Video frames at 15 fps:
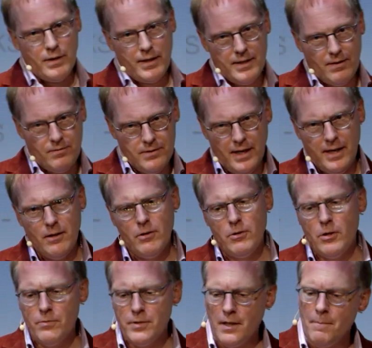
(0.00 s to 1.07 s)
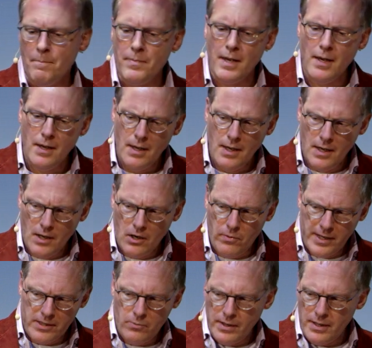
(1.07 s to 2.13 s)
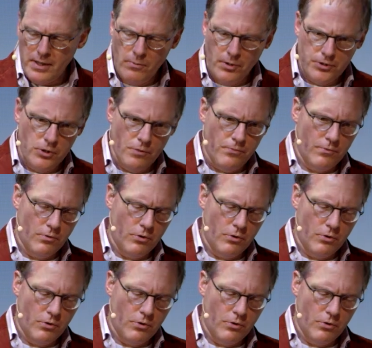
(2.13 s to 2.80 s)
of like can have a dialogue over that. Quite quickly, once you've